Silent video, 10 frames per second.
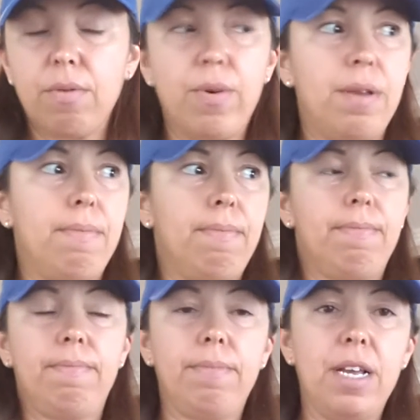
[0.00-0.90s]
in
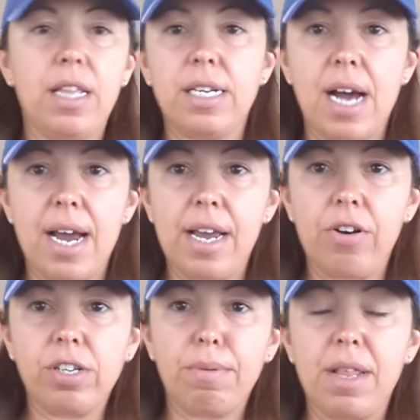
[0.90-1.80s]
the diet
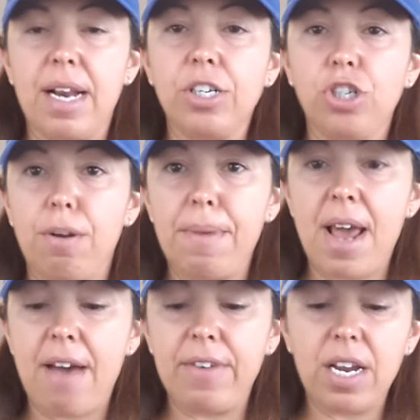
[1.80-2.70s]
or something that I shouldn't be
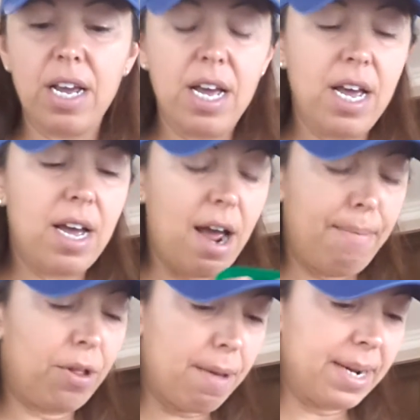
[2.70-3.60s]
having, I
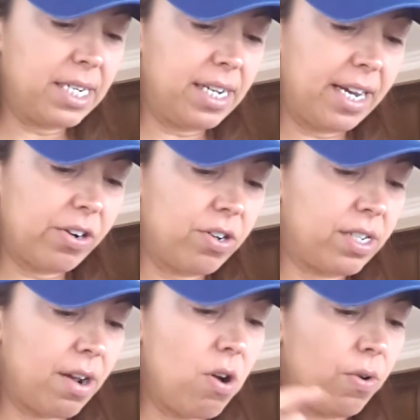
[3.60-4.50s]
pull out my containers
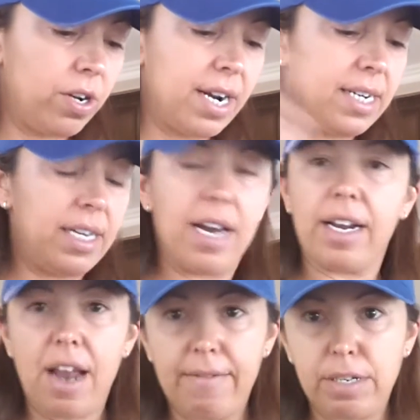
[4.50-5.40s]
and, oh, good idea, I
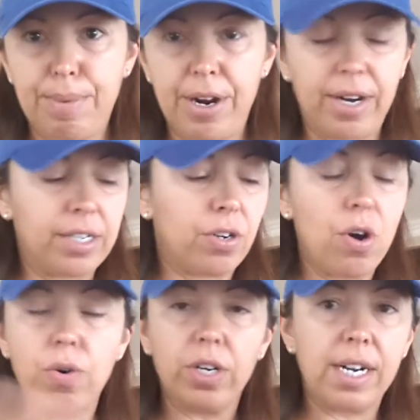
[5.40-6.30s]
can have asparagus. Or,
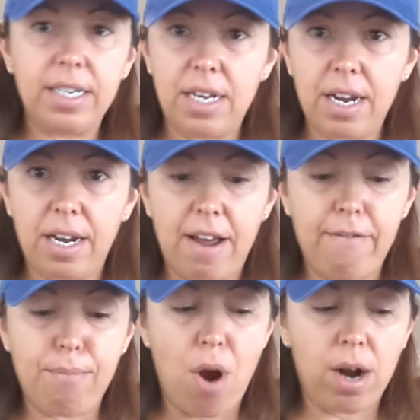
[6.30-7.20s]
oh, good idea, I can
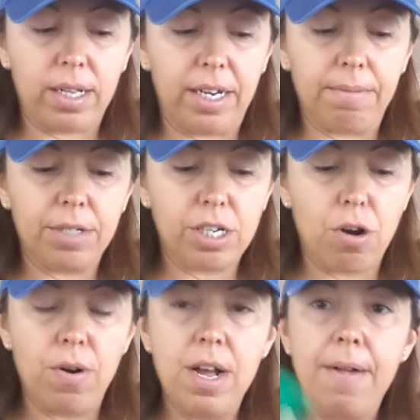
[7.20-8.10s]
have broccoli.
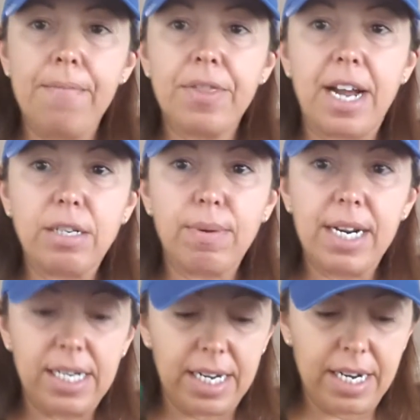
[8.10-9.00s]
So that's what
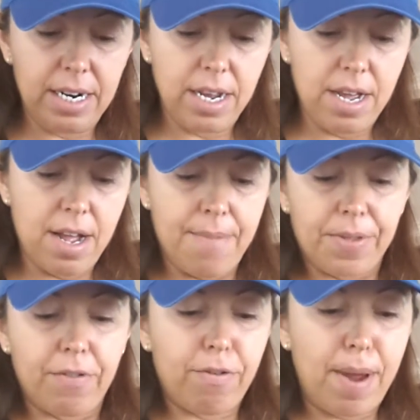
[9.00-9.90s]
I did
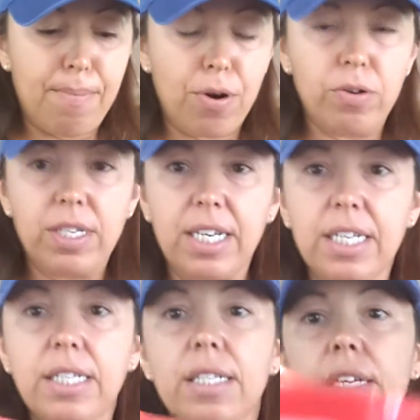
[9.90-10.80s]
for my
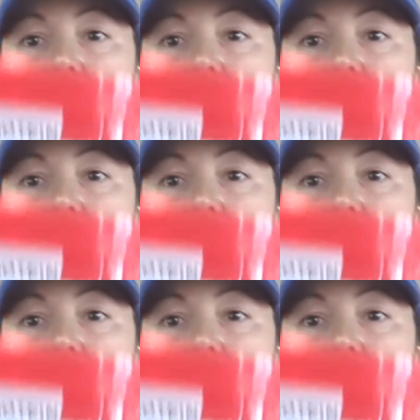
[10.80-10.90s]
proteins.